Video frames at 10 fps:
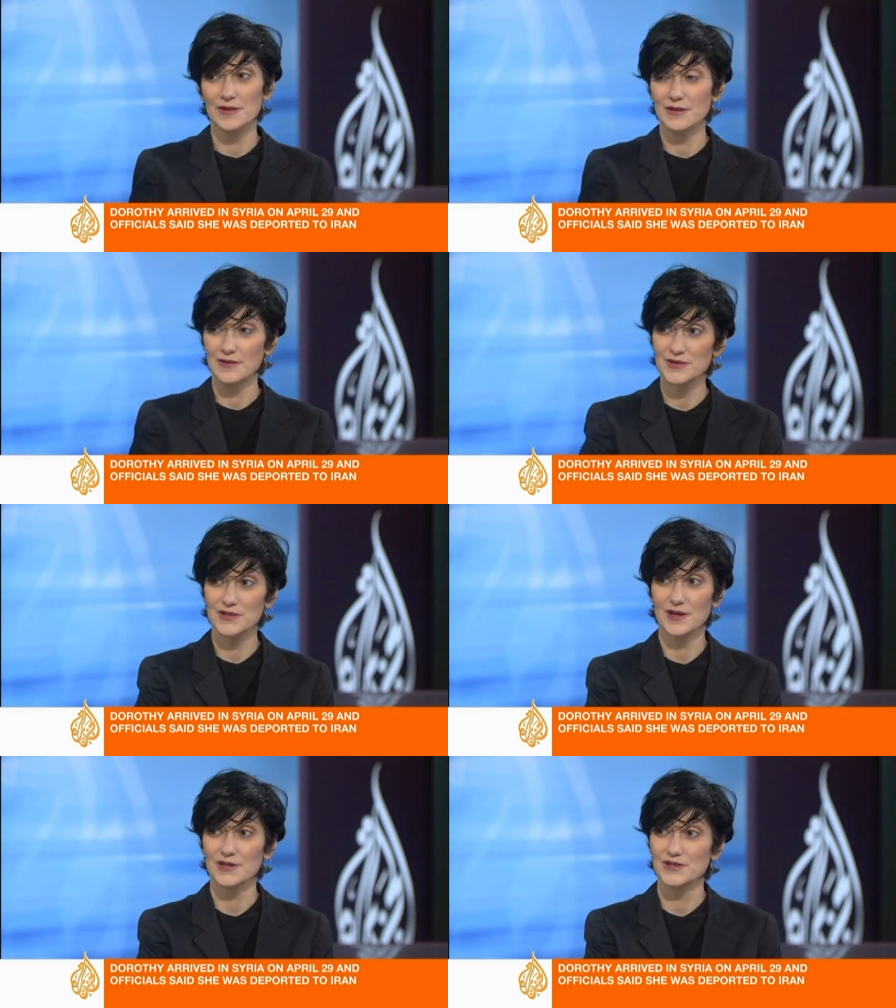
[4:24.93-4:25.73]
Now, those
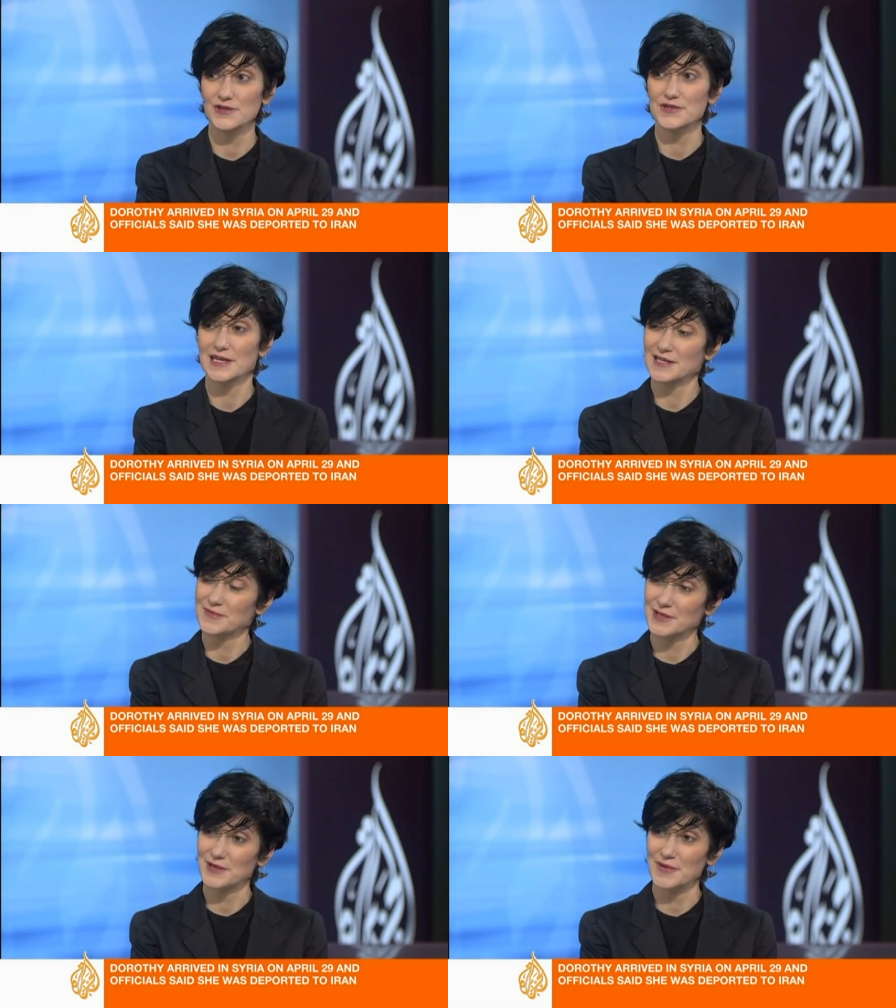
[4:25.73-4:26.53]
are not shoes
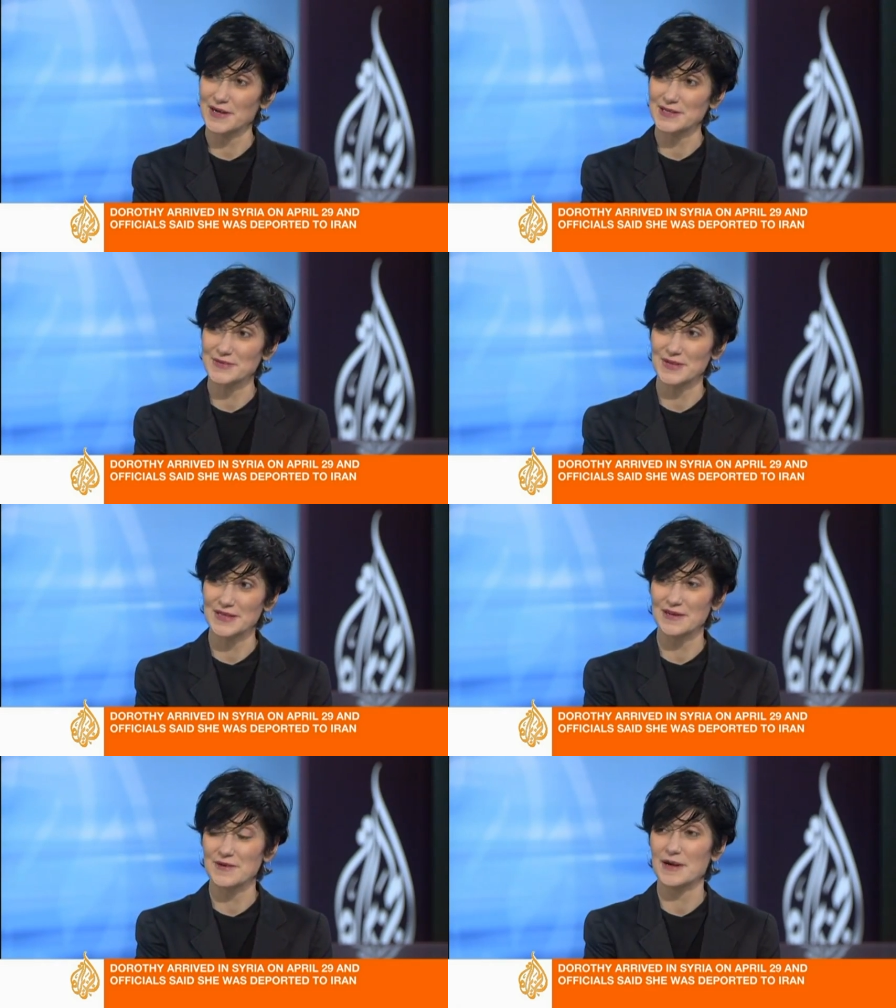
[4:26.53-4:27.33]
anybody wears
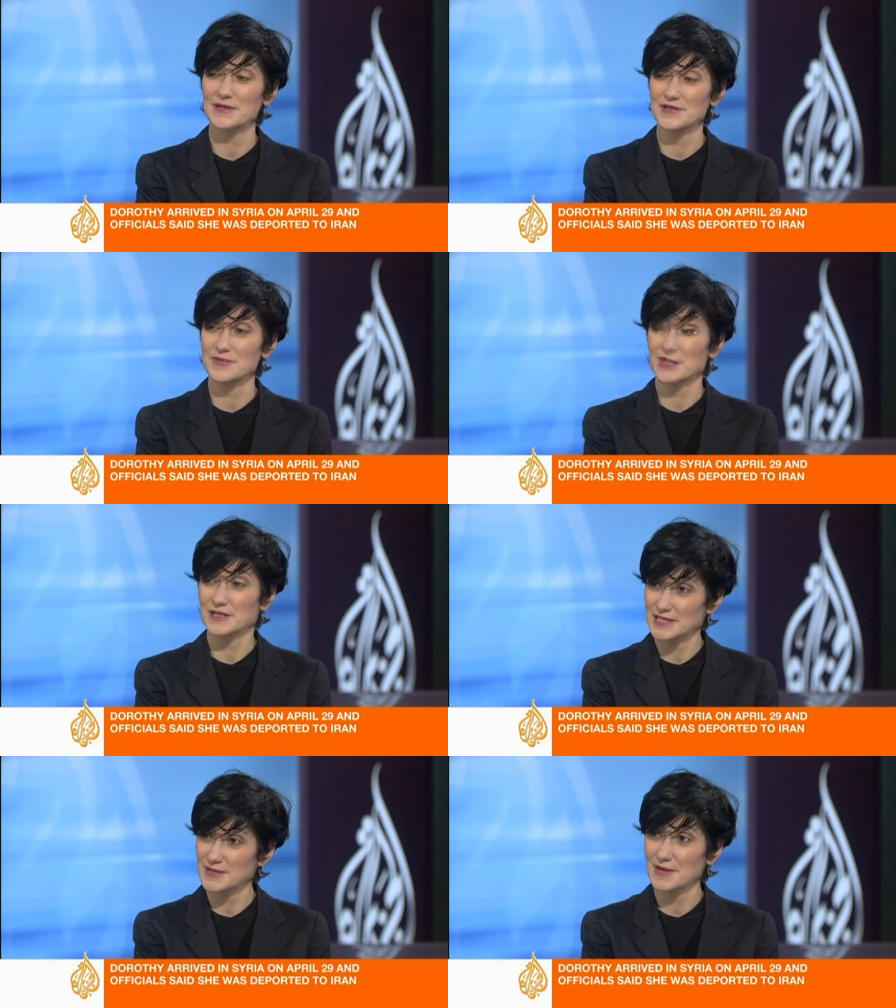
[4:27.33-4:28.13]
when they're about to
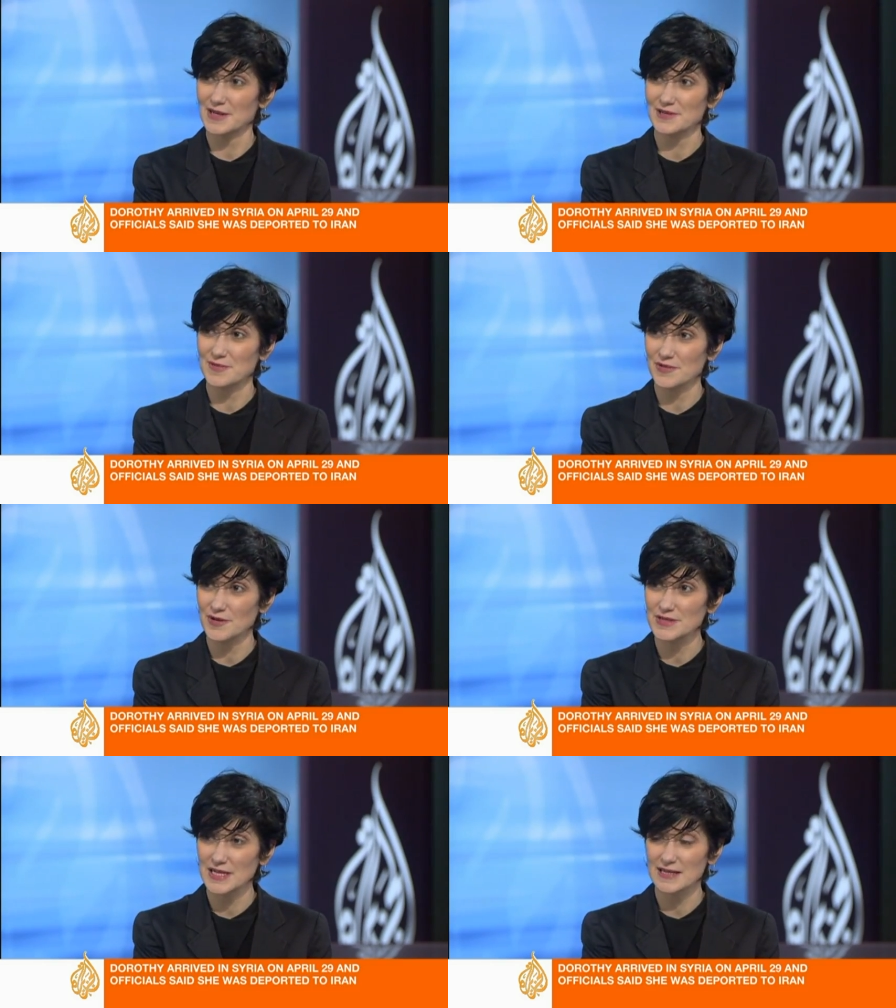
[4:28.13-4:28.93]
participate in a
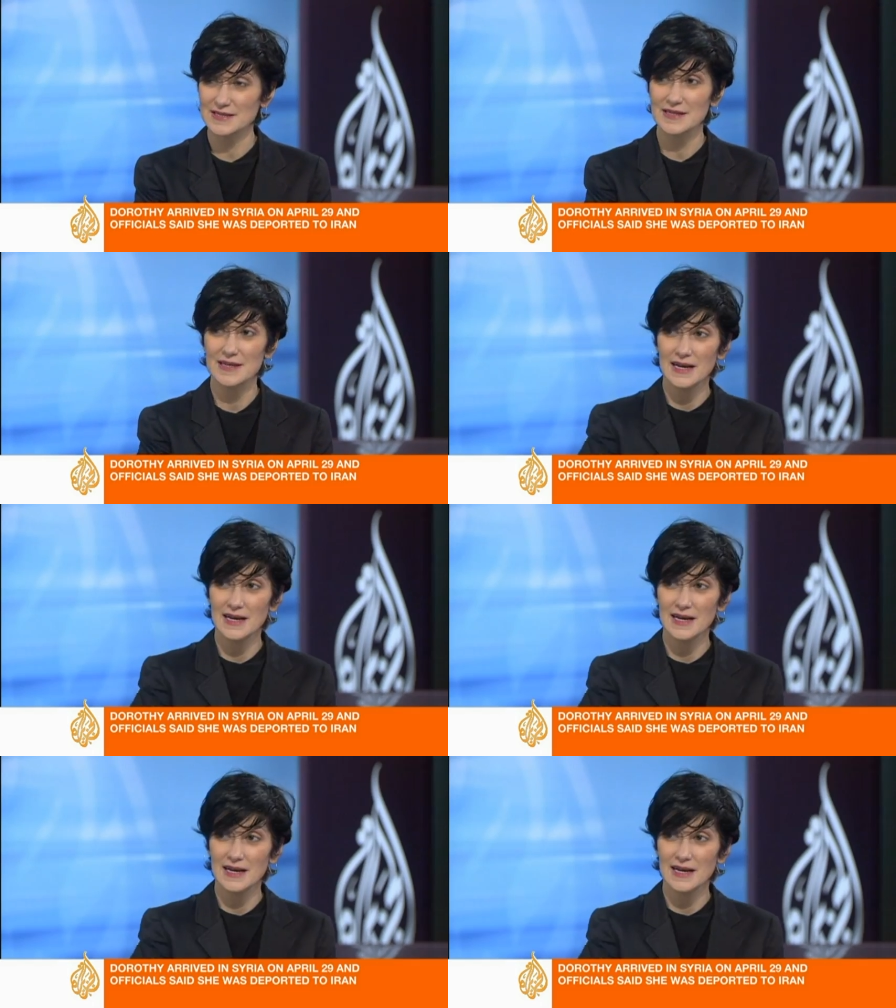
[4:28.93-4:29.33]
protest.